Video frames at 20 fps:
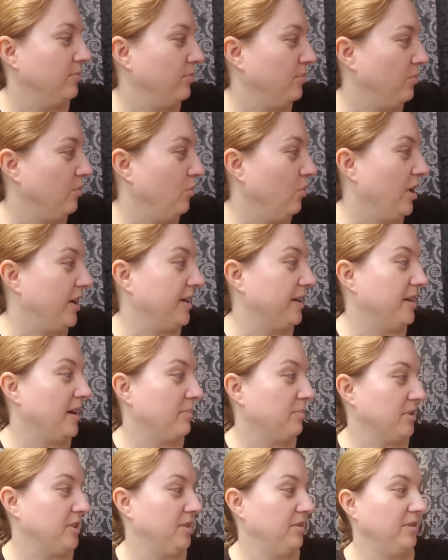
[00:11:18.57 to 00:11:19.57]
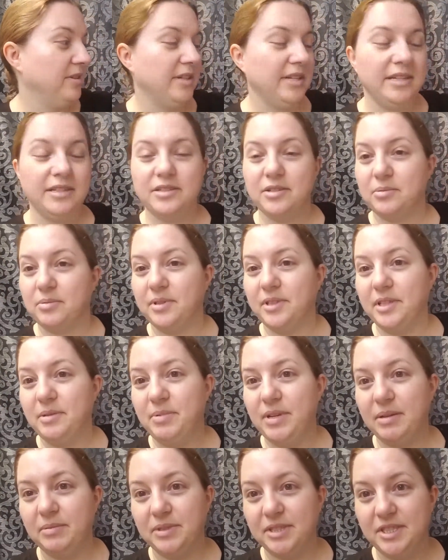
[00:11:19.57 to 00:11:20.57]
what an opportunity to really be
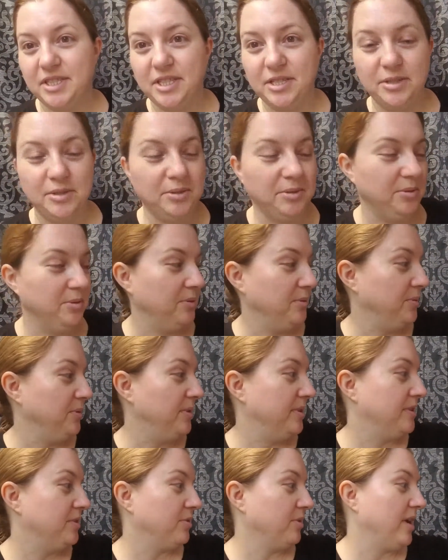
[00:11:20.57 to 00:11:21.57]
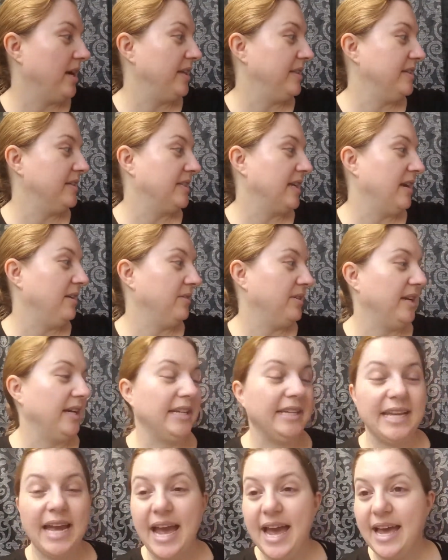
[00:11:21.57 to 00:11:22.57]
able to try this out
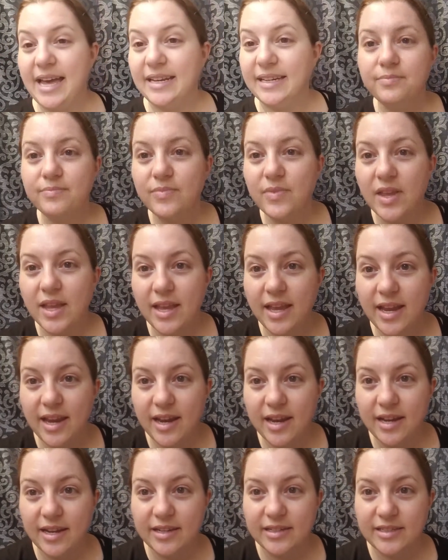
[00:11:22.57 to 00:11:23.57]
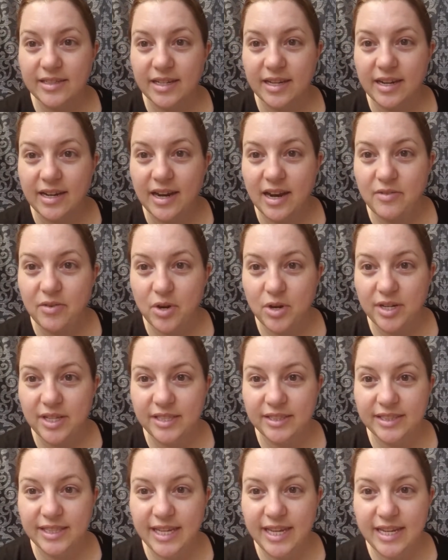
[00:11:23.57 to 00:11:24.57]
again. And I've
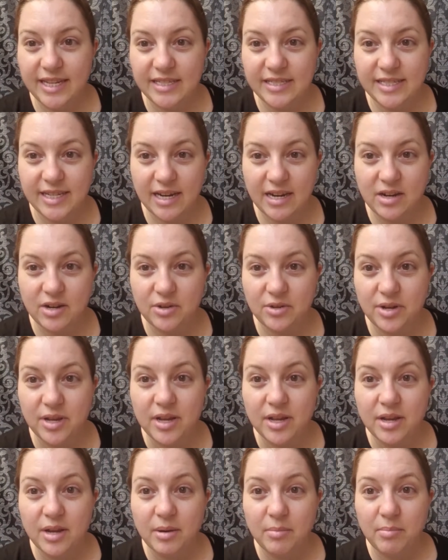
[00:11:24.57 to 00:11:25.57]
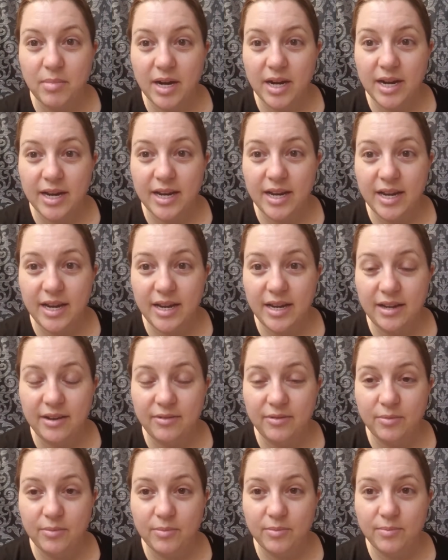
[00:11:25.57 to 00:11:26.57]
already laid down my
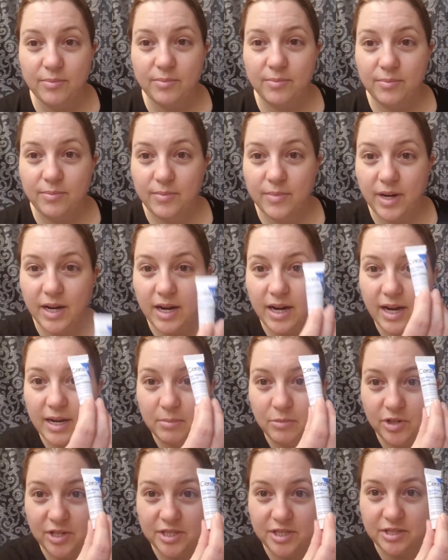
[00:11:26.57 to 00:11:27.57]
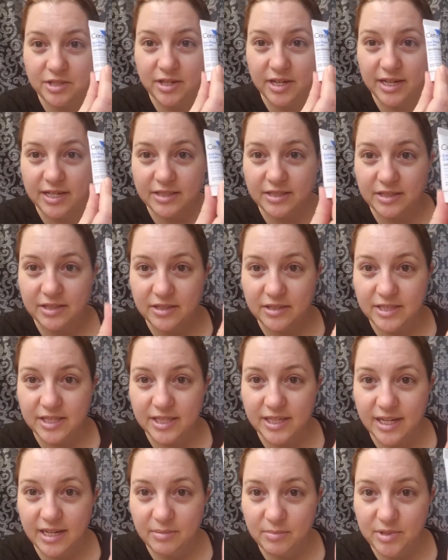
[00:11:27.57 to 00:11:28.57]
eye moisturizer.
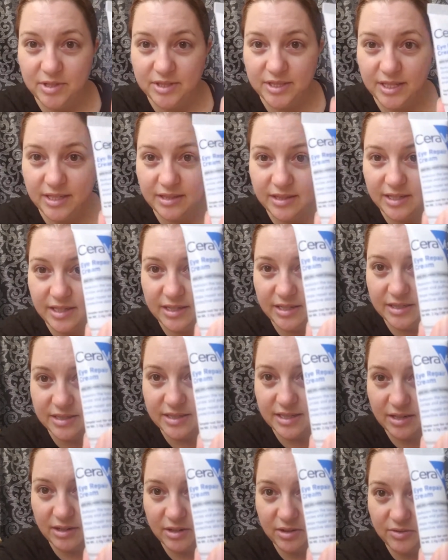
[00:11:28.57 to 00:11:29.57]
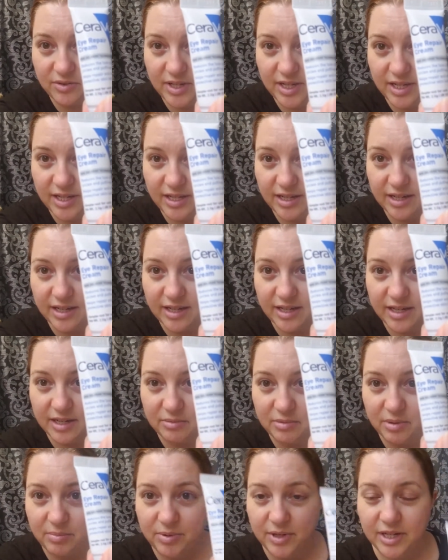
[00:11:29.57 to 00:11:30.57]
Today I'm using the Cerave Eye
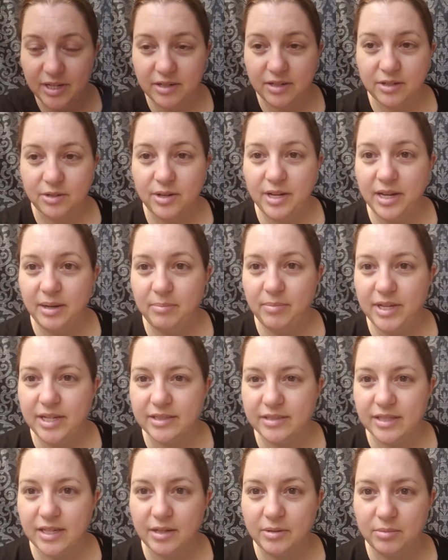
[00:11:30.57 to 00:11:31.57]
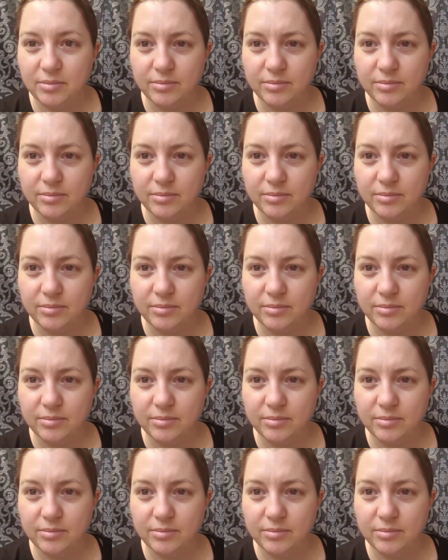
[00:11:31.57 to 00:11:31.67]
Repair Cream because I